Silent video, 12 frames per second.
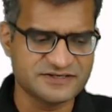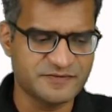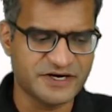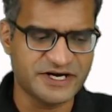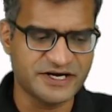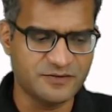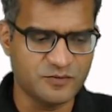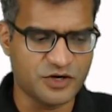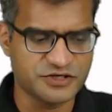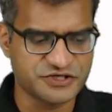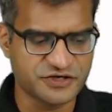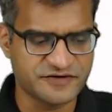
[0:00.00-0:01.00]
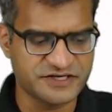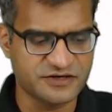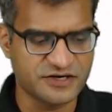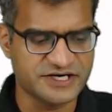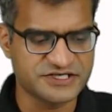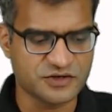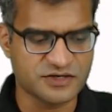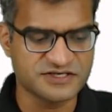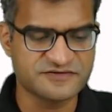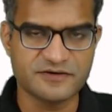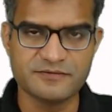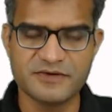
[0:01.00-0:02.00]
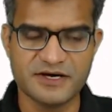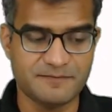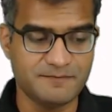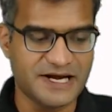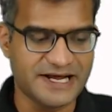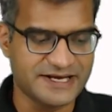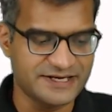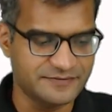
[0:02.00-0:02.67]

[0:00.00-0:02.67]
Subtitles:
But I'm not sure whether you'll get shortlist from Blackie.